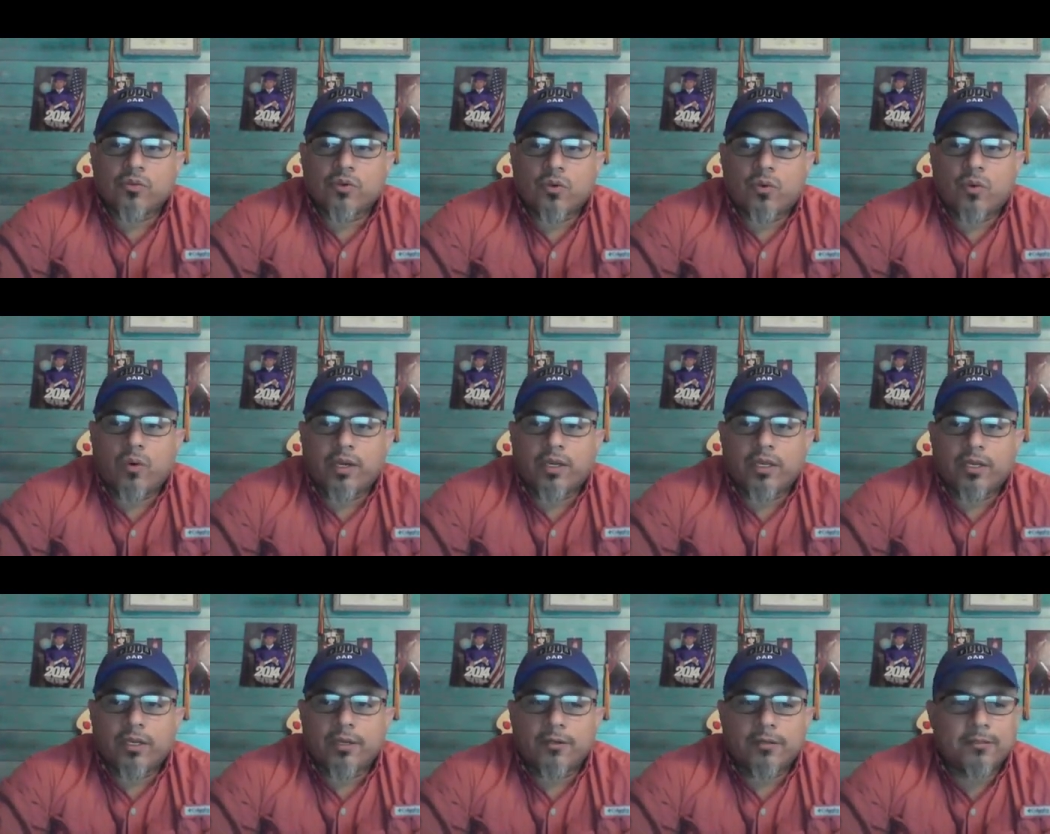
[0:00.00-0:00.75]
Just
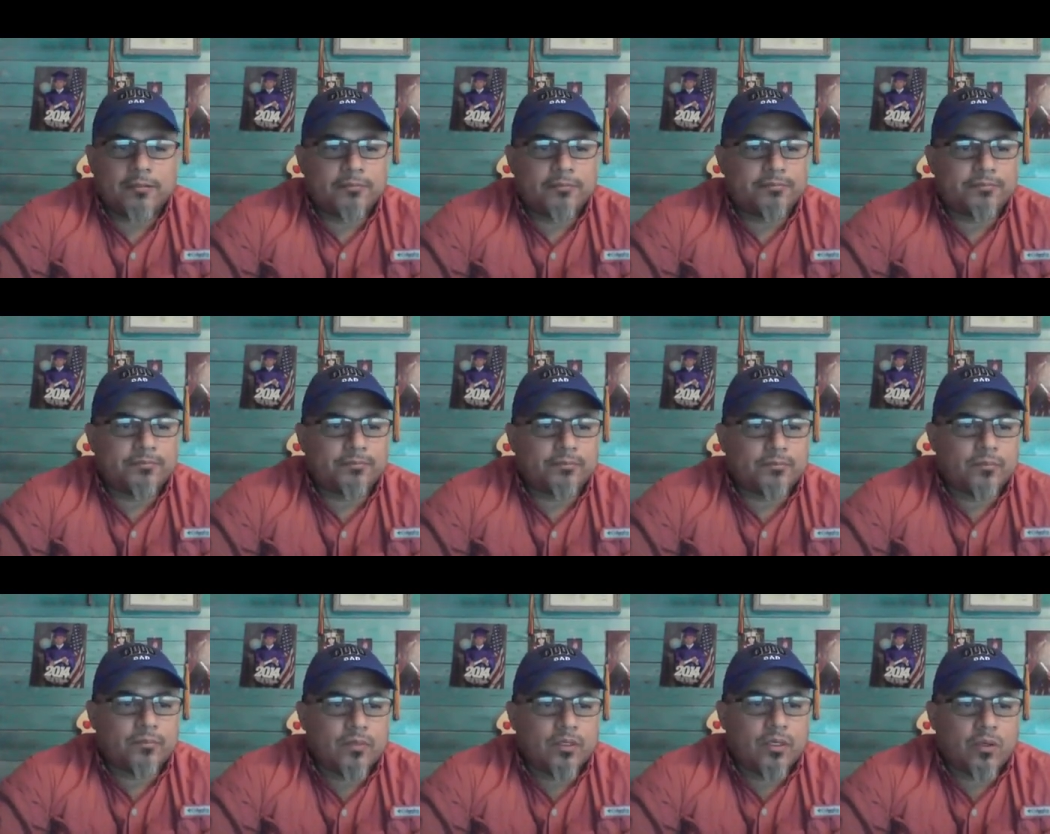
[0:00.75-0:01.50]
real quick
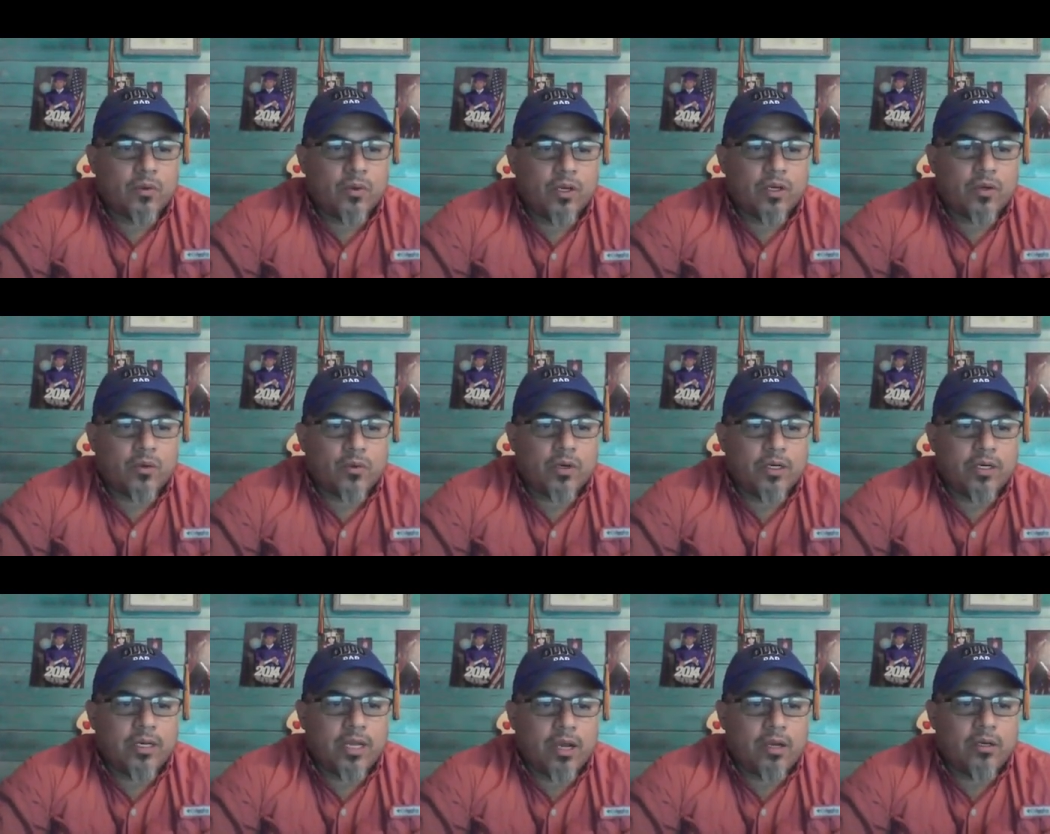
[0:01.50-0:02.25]

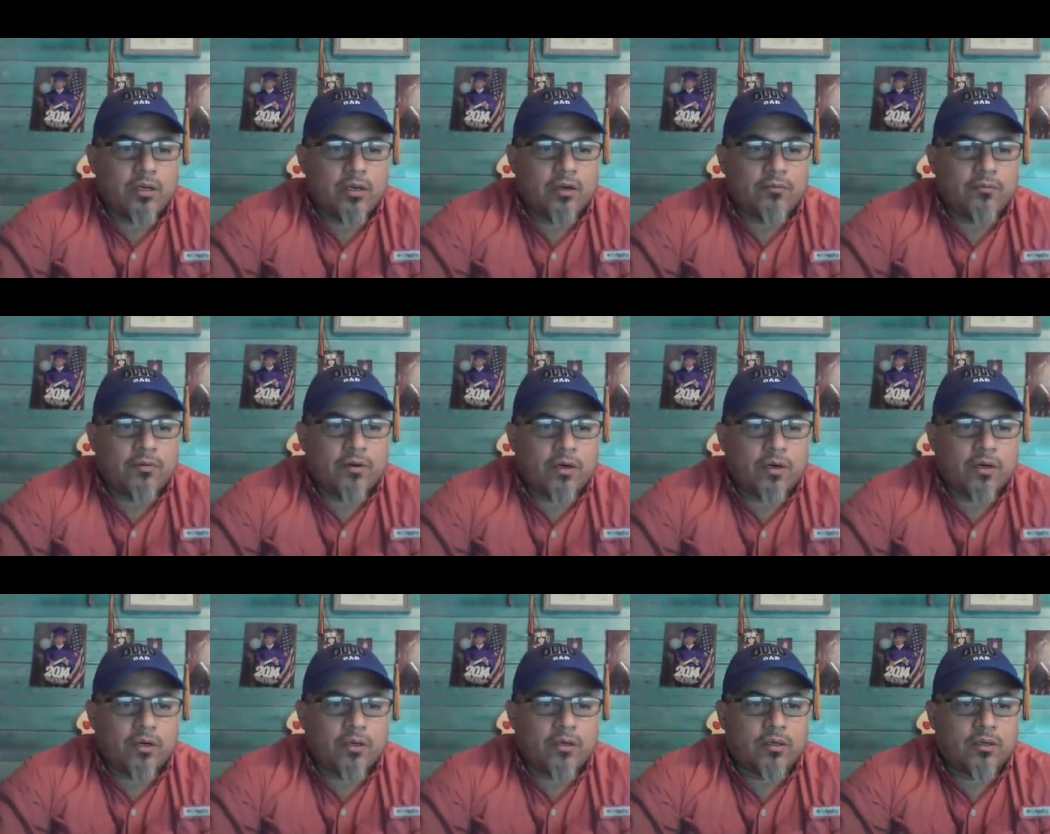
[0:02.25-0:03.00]
rundown
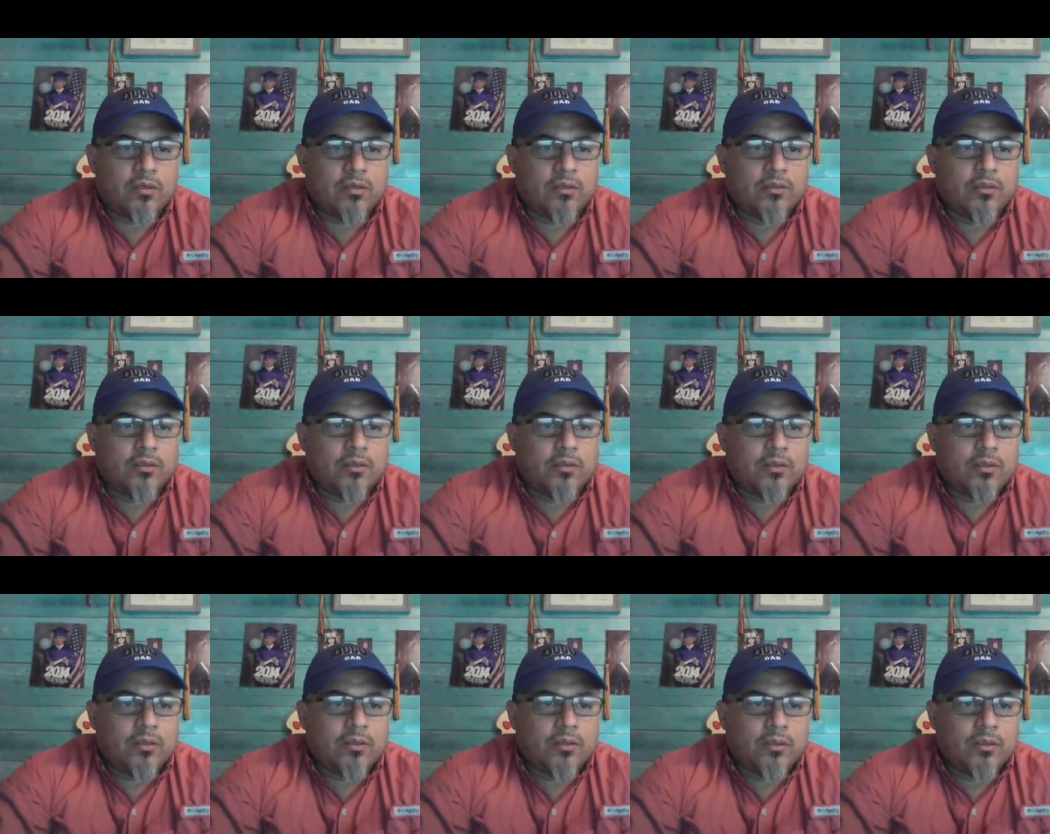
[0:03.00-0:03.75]
of our
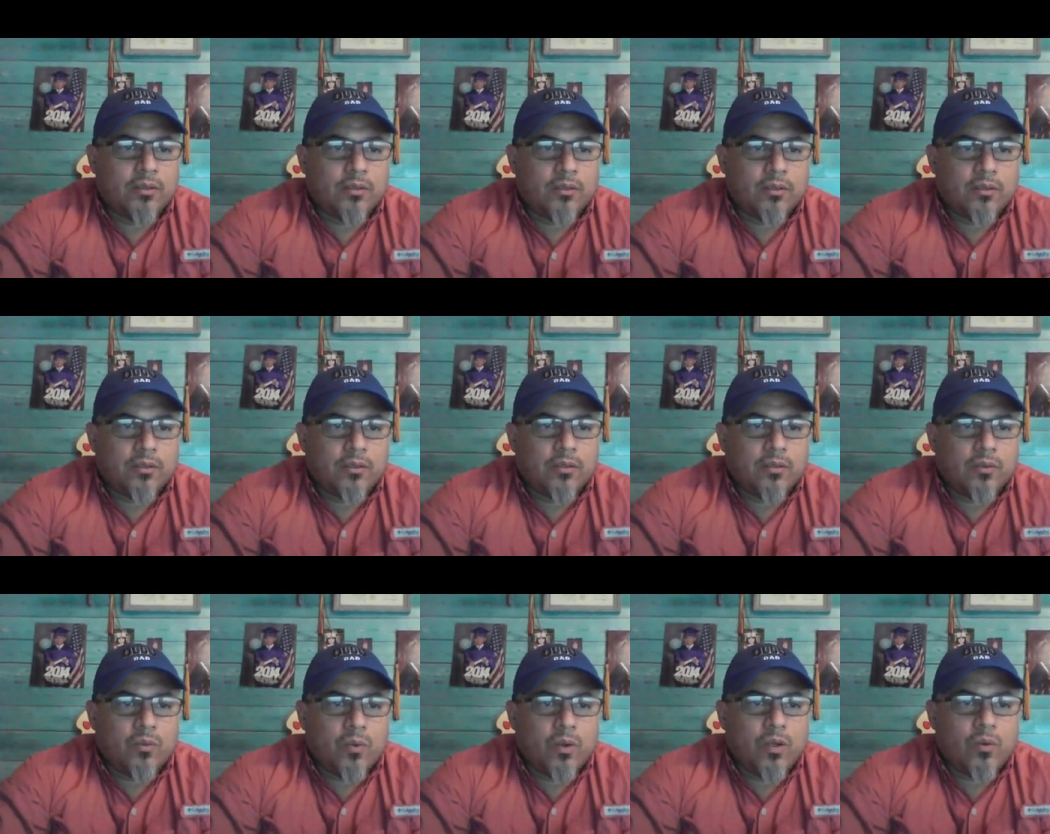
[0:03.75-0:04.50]

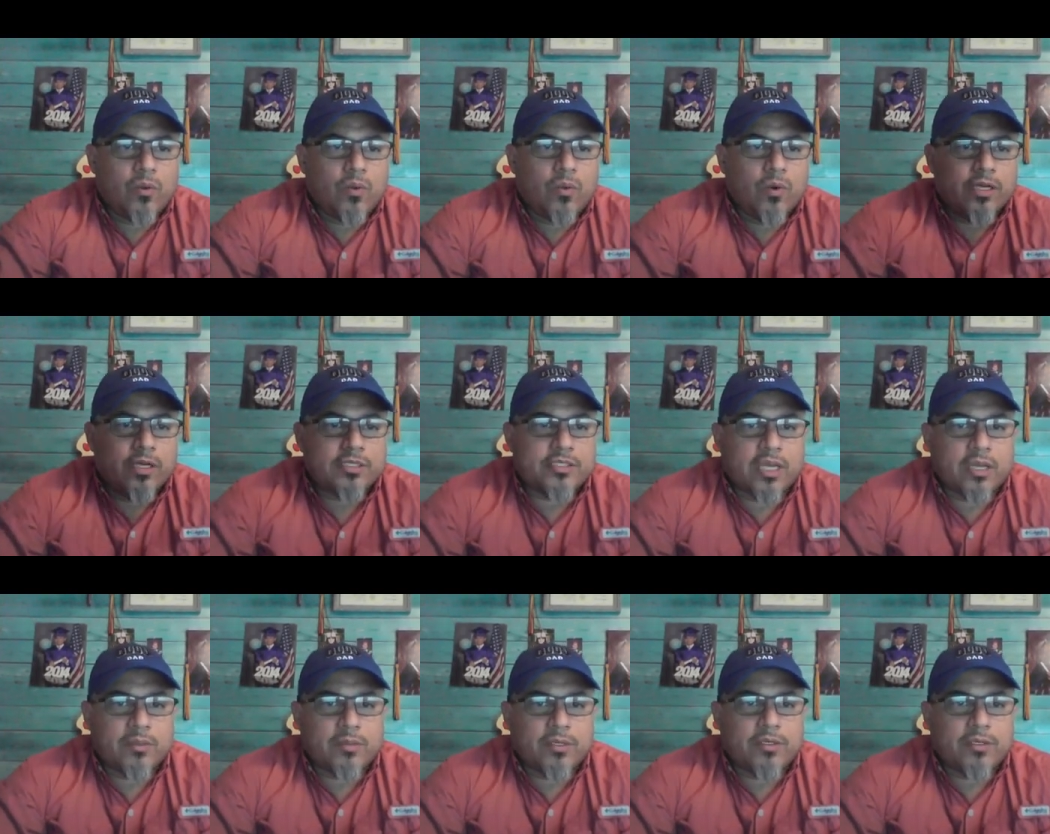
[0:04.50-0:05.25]
week
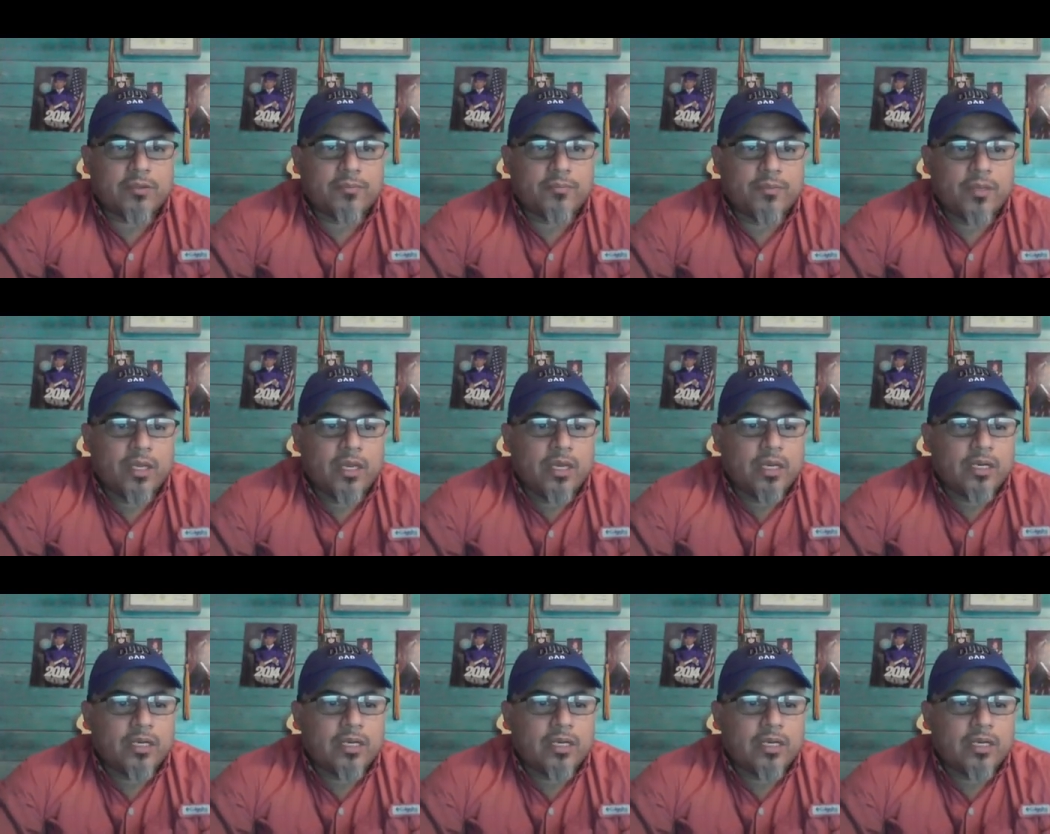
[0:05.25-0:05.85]
1 assignment.